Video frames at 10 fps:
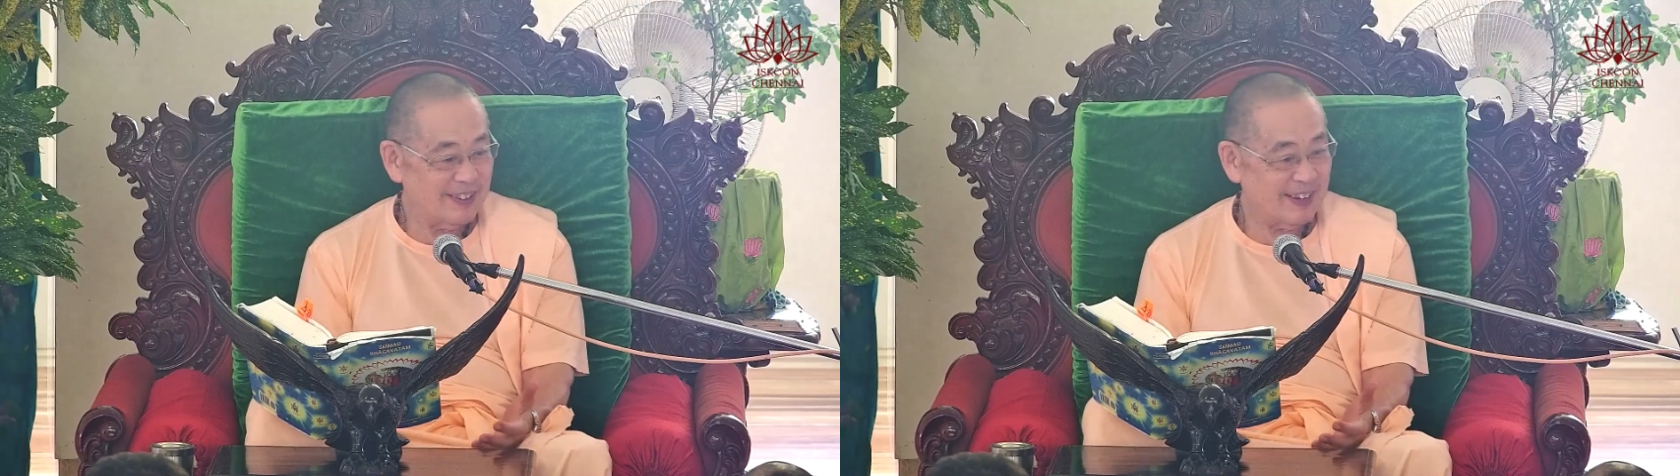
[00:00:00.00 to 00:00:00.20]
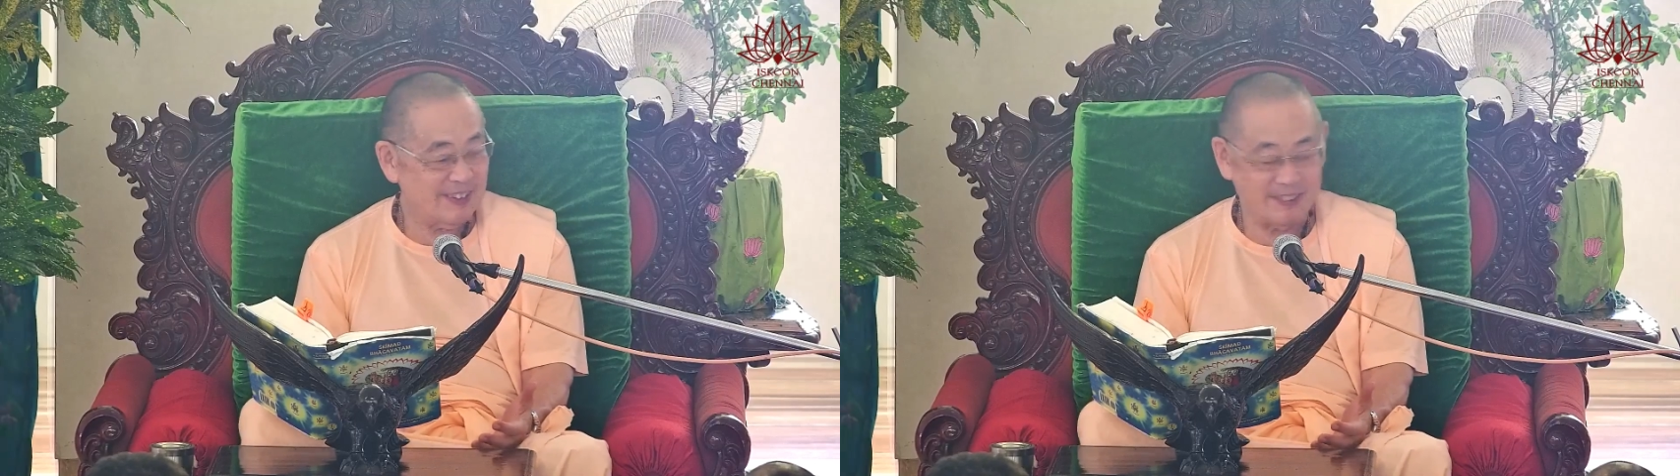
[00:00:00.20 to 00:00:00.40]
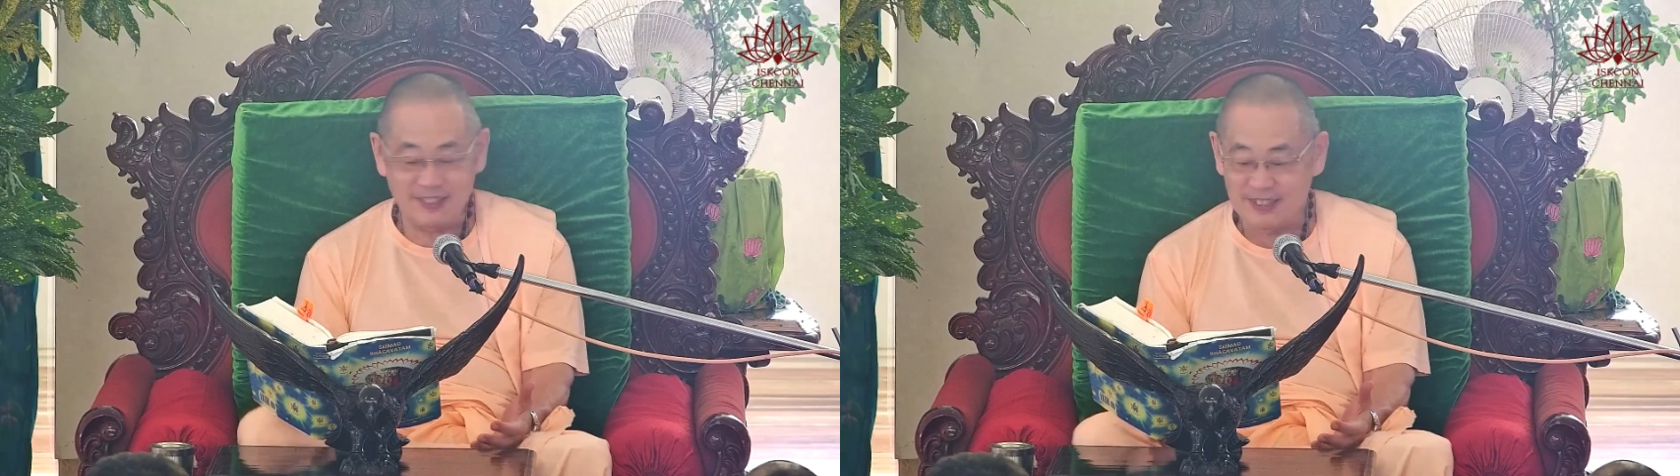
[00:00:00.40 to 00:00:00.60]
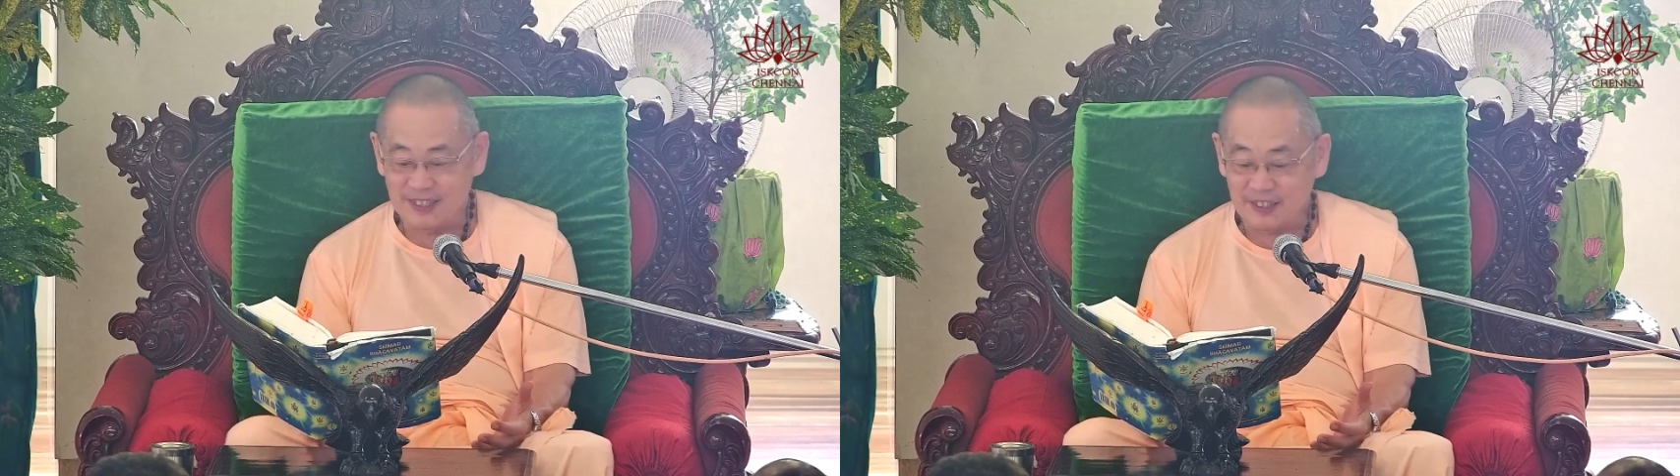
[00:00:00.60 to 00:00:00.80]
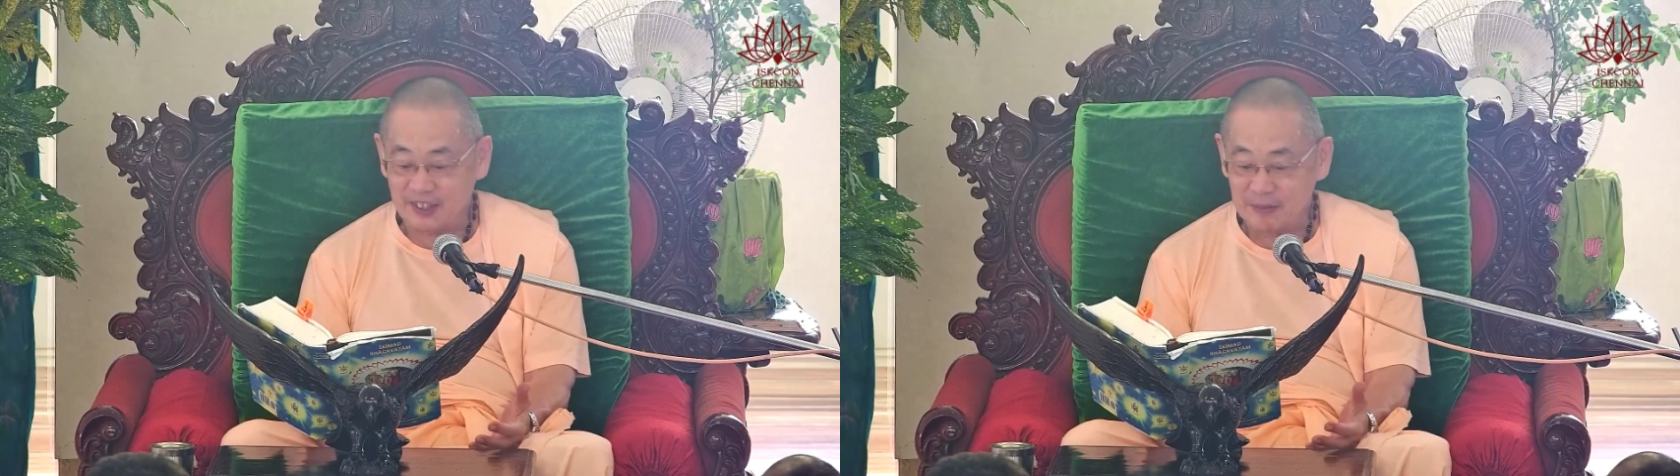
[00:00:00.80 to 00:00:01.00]
and there's
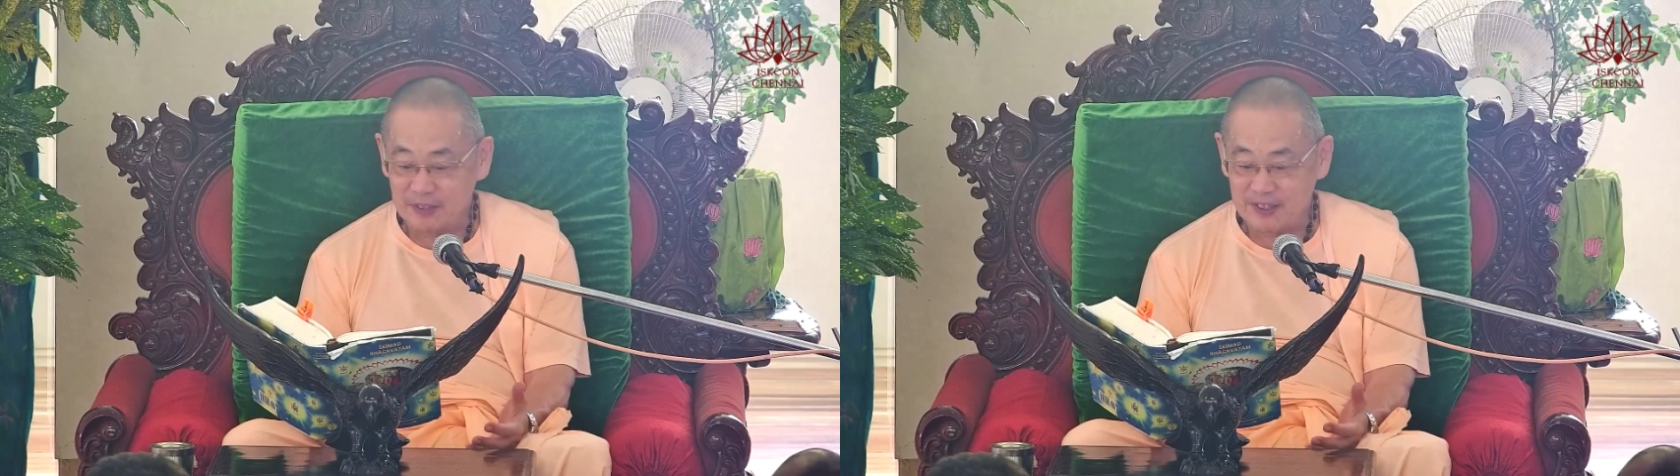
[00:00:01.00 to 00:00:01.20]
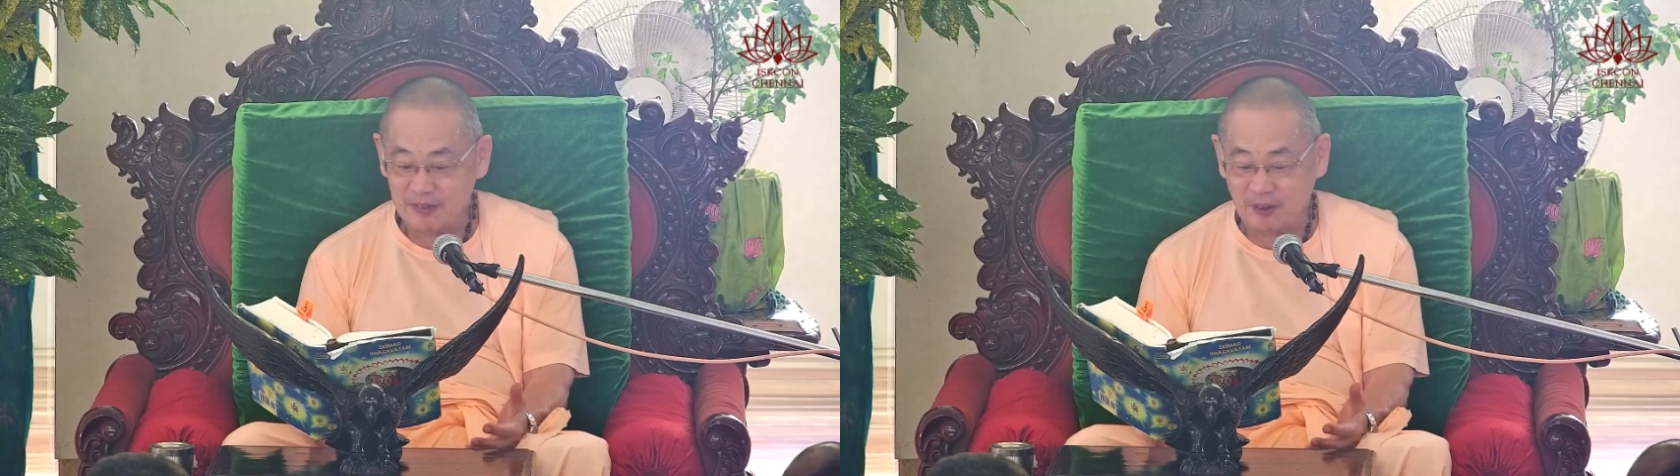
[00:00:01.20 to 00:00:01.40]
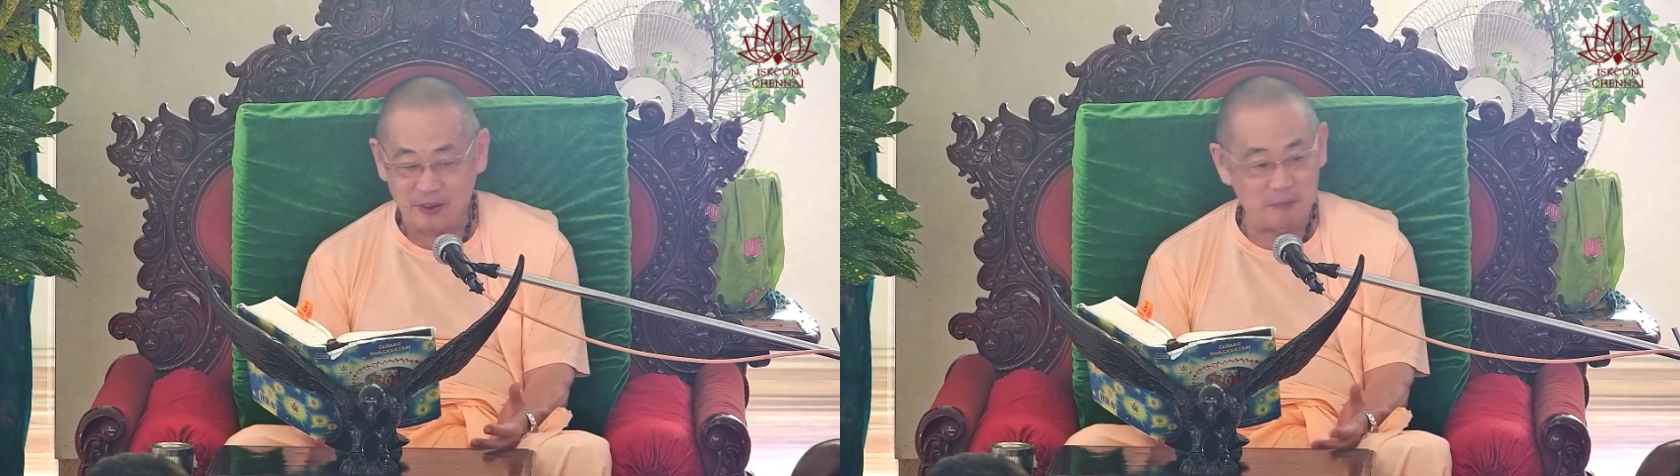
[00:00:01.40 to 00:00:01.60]
disagreements about